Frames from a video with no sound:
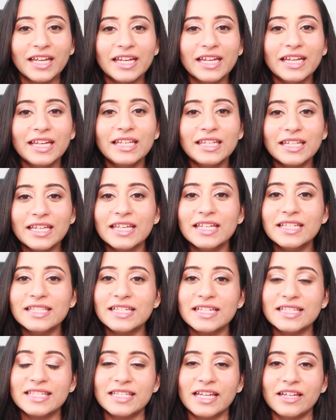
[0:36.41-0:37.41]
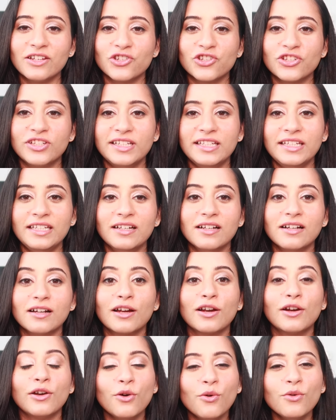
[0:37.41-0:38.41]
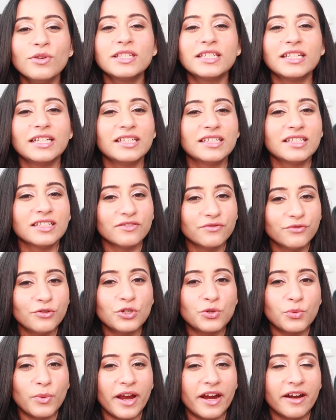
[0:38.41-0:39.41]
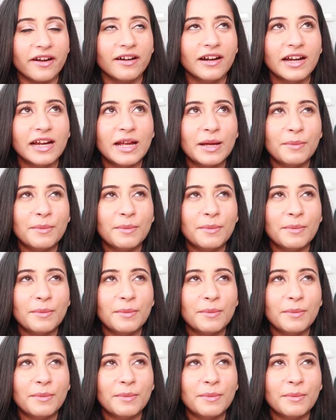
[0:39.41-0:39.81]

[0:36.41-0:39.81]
it is essentially a closed Indian footwear